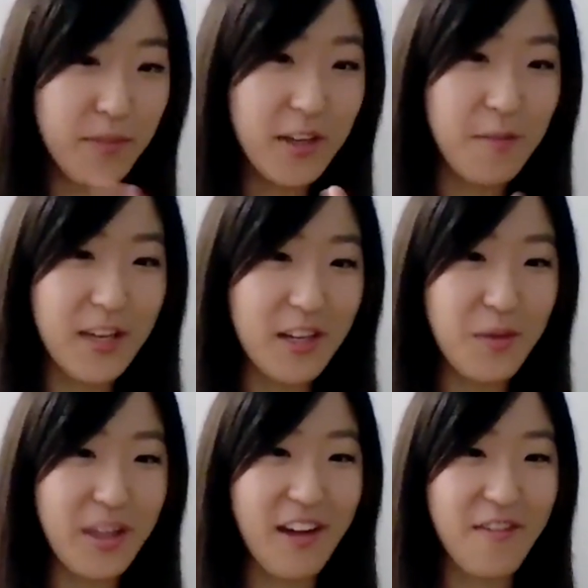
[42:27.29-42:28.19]
competed
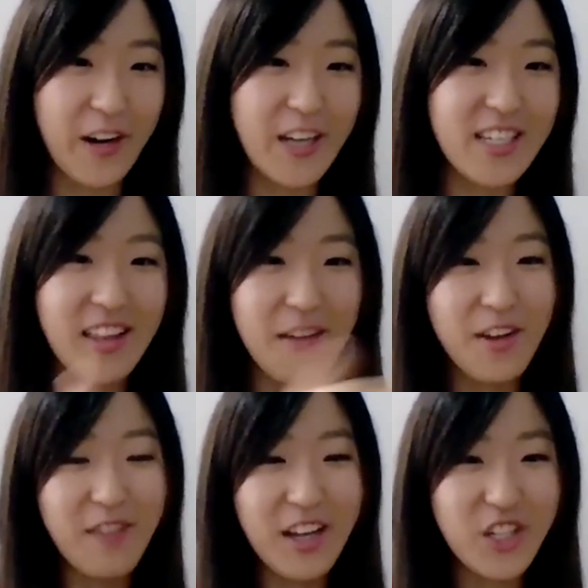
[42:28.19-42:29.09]
with at first and then
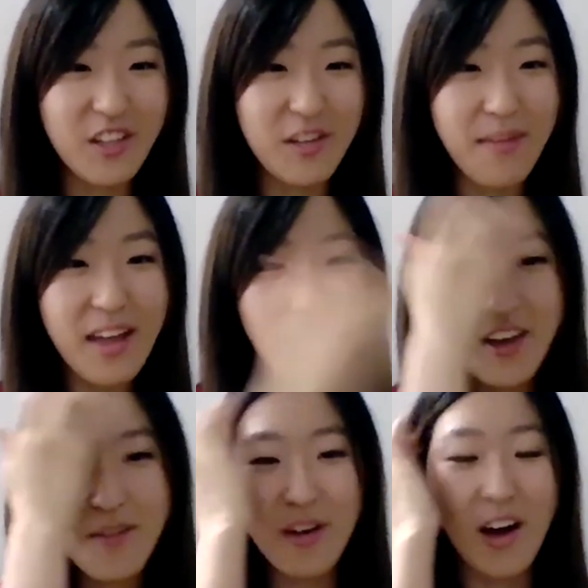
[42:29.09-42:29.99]
eventually met
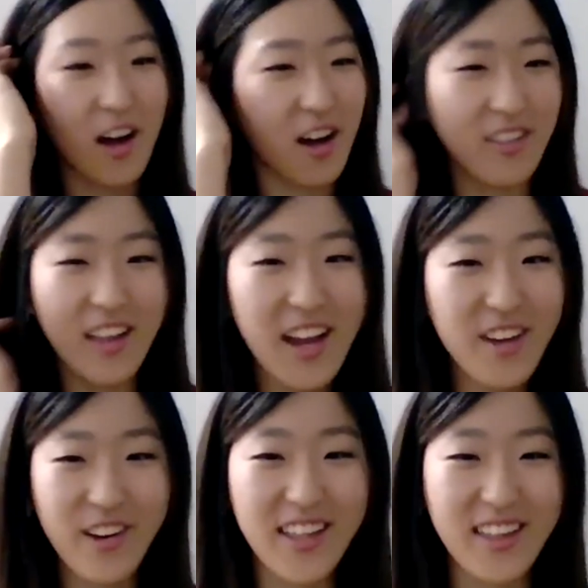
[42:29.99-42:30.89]
them online
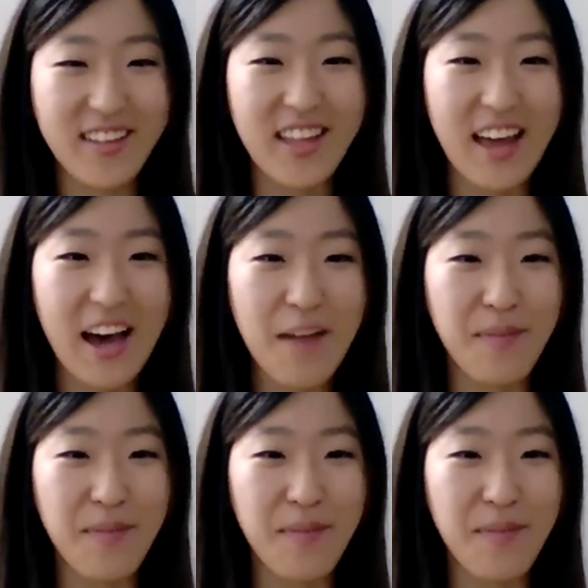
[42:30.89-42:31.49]
or anything like that.